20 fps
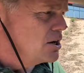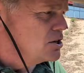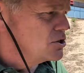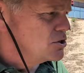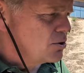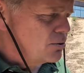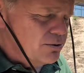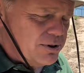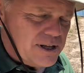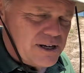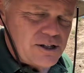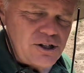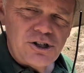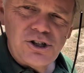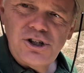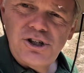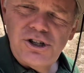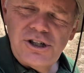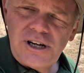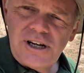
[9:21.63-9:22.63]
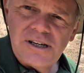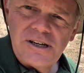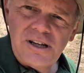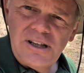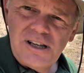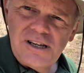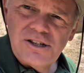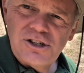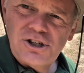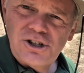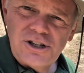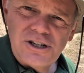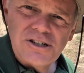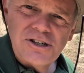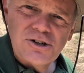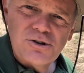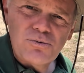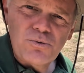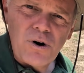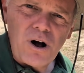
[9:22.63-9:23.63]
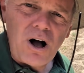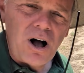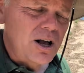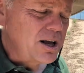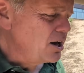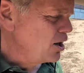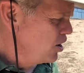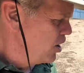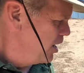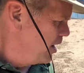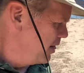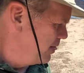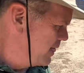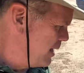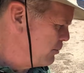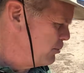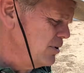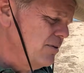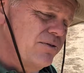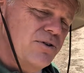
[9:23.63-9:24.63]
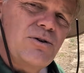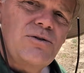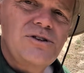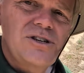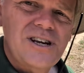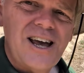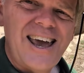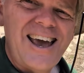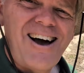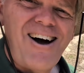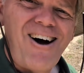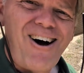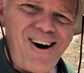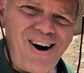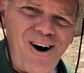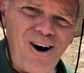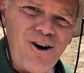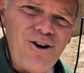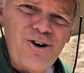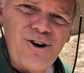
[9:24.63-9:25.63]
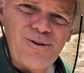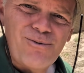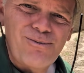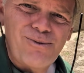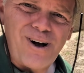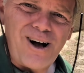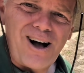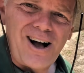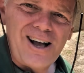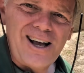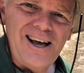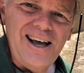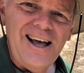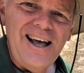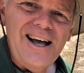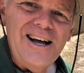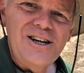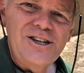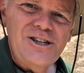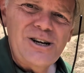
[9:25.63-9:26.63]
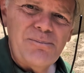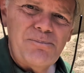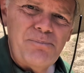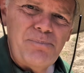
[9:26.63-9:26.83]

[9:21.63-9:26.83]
So this schist rock, they would have used a harder rock to